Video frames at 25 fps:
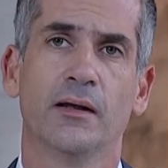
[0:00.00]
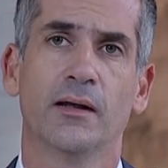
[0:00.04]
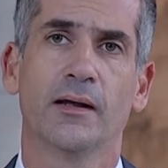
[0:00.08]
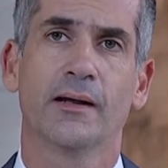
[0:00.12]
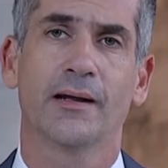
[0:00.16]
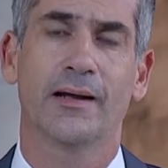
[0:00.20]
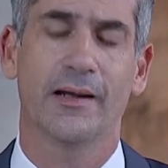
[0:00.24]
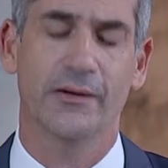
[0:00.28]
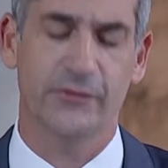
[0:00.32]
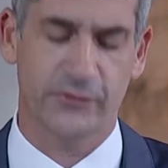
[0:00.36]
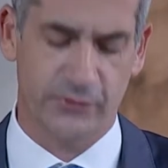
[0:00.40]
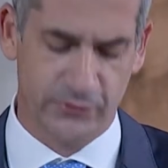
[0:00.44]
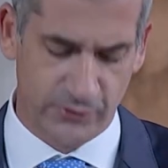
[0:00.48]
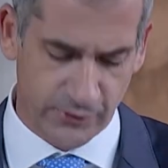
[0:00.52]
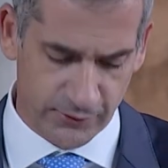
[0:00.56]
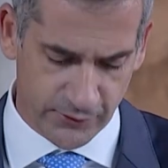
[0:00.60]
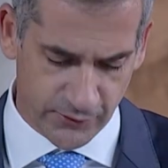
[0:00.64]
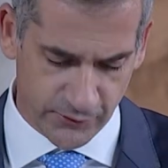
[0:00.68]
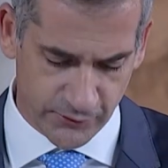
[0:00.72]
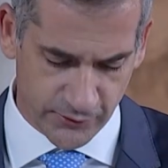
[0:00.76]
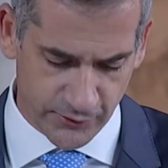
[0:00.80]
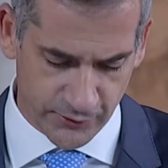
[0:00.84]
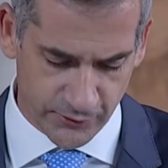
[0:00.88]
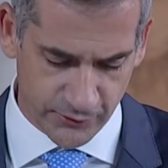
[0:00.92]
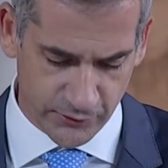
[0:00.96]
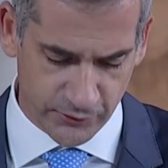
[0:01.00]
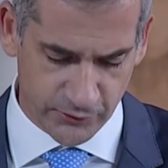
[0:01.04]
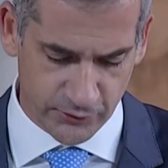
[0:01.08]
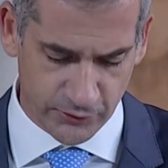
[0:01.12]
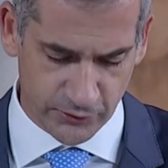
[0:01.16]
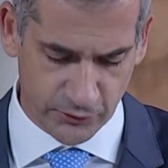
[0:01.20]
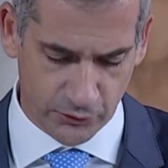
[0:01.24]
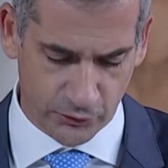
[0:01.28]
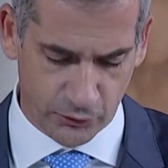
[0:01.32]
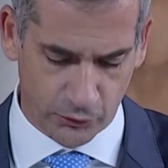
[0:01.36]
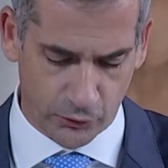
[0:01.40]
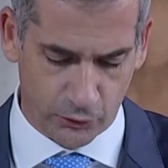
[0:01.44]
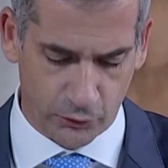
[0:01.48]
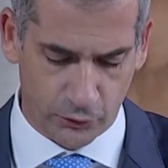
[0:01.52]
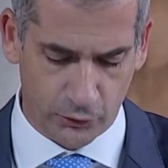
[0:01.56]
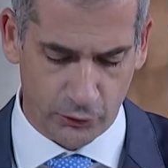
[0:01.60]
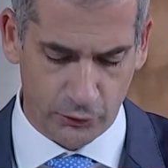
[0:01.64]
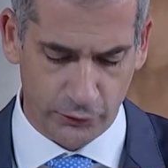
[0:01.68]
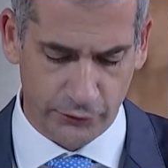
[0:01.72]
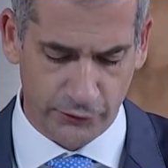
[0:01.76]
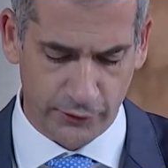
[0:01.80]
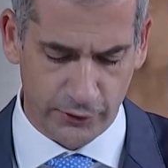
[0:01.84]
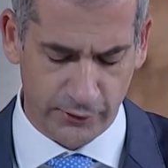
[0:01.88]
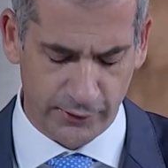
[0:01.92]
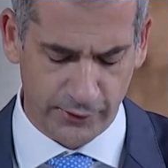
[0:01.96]
can citizens
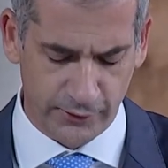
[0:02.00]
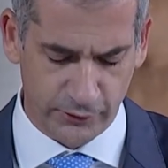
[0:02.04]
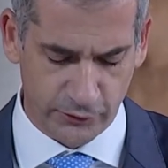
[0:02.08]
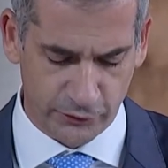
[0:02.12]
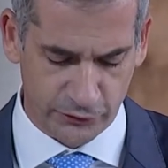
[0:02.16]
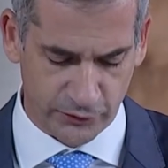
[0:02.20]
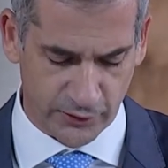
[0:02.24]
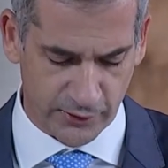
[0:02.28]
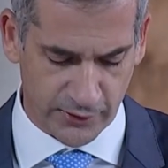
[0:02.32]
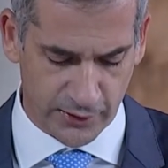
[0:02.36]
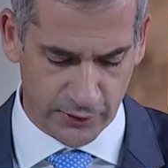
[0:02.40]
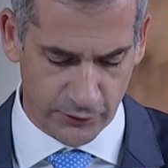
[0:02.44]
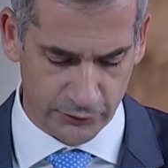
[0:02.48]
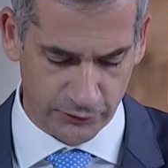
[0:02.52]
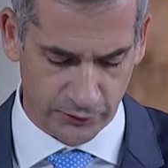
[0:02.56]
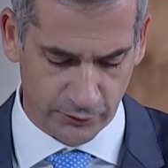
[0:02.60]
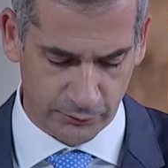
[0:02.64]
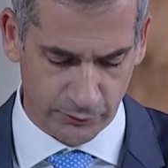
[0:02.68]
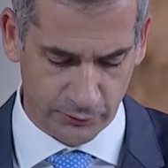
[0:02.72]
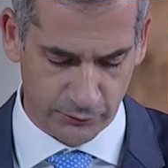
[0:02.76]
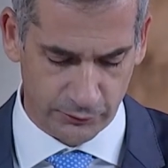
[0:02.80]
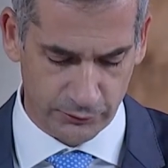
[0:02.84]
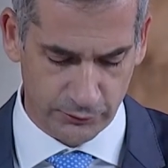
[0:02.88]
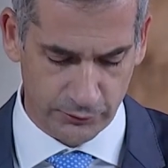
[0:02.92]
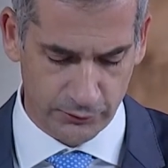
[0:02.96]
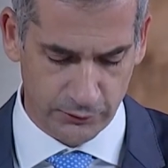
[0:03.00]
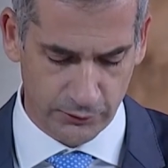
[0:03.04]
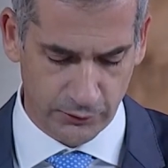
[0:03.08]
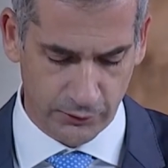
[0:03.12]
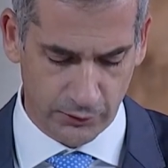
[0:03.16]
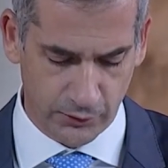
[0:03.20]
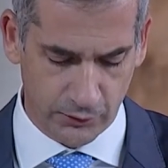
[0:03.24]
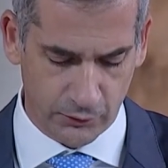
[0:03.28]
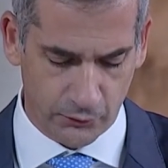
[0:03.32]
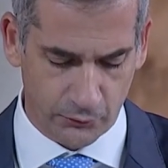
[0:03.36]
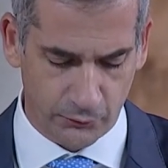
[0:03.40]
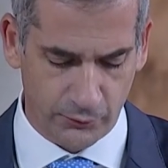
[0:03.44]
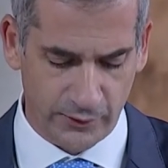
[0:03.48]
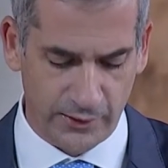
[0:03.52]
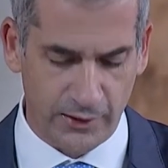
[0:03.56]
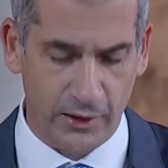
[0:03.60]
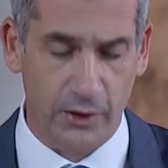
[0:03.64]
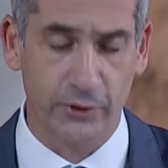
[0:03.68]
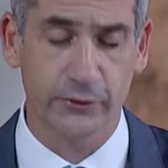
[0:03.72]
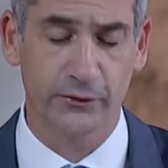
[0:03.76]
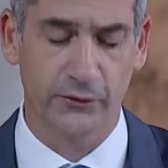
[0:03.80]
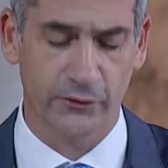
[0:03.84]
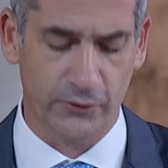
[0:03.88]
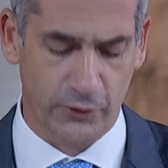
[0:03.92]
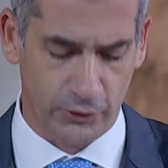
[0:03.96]
hold their leaders accountable
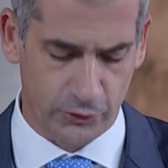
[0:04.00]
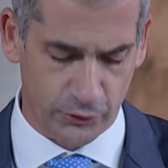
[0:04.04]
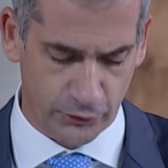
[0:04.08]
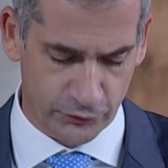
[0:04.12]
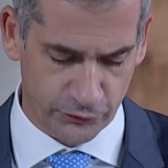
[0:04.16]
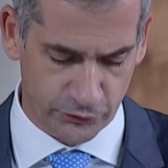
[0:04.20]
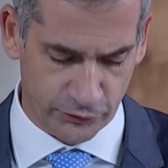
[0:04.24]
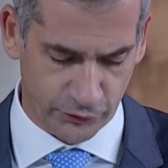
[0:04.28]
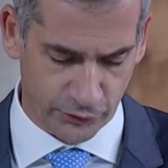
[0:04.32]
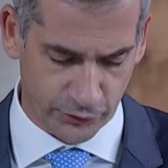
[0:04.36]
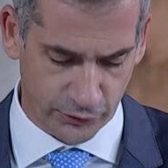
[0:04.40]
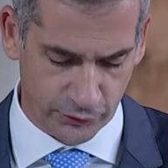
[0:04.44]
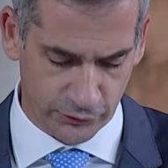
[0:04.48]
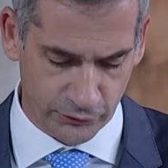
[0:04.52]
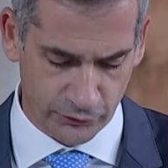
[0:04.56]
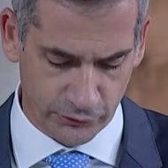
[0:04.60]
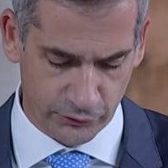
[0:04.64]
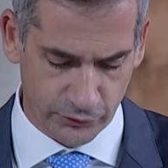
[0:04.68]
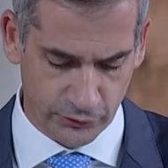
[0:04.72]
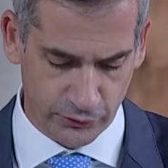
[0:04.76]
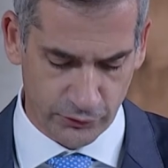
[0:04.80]
regarding their concerns,